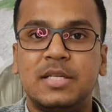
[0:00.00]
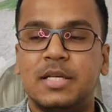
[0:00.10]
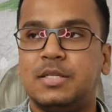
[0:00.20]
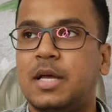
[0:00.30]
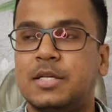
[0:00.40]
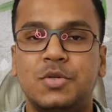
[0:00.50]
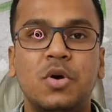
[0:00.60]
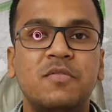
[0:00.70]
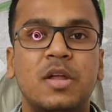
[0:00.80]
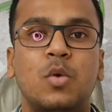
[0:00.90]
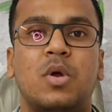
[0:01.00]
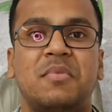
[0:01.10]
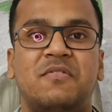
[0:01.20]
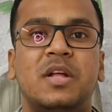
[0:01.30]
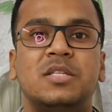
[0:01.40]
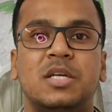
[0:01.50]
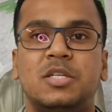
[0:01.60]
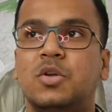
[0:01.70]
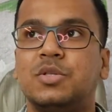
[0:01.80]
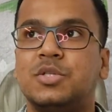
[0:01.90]
as Rodi Veeran, one of my friends,
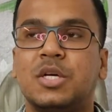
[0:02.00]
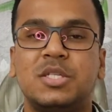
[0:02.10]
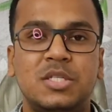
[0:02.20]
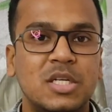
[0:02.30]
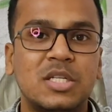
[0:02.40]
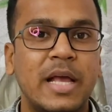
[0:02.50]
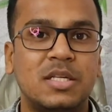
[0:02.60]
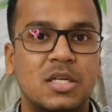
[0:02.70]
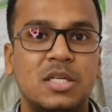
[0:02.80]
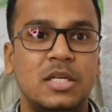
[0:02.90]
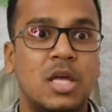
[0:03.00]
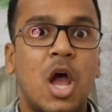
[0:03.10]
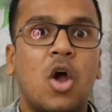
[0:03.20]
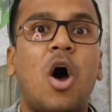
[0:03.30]
says, you know, just like success,